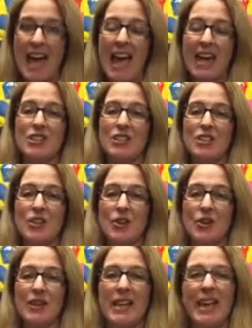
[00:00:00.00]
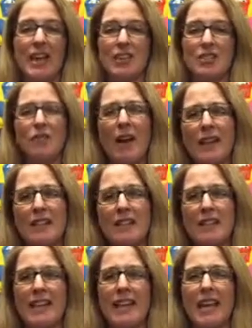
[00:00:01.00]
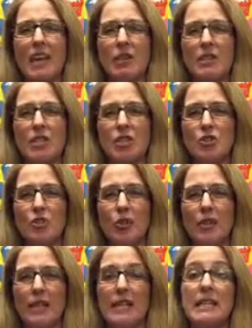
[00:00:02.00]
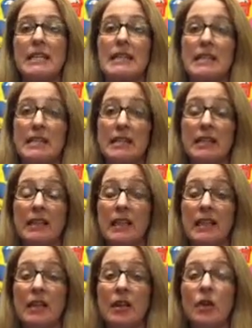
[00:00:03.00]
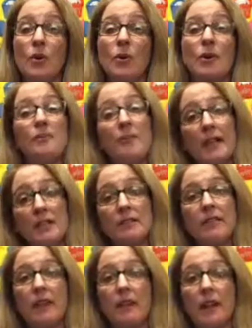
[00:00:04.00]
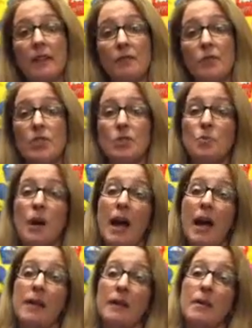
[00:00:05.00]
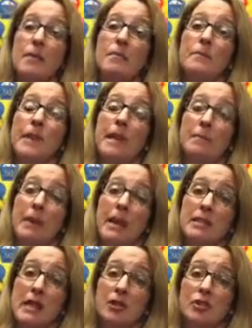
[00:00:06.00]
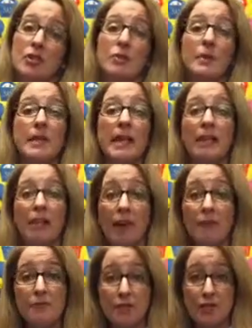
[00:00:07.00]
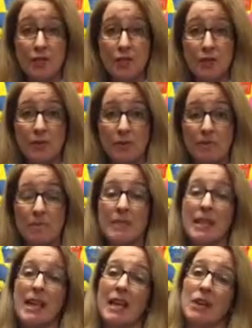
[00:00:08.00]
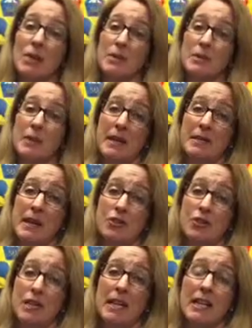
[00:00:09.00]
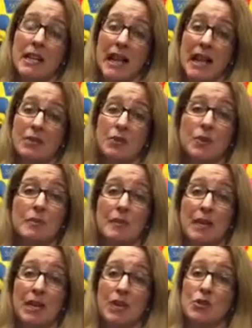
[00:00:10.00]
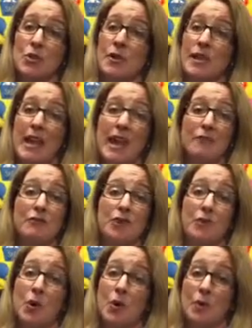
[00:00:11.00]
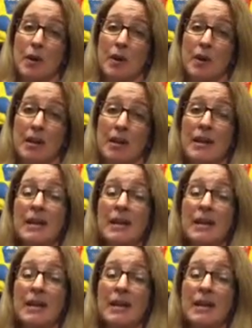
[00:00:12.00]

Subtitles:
And so they can't direct it and they can't always control it consistently or effectively enough, which is why they can pay attention to what they love to do, but they can't always pay attention in class or in meetings or when they have to do homework.